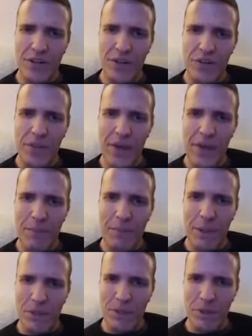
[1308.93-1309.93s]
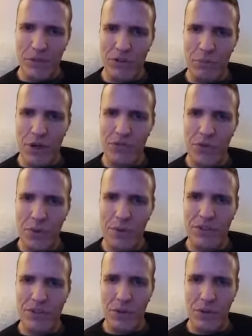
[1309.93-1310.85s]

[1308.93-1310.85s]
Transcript: I knew that might be a little too much for me.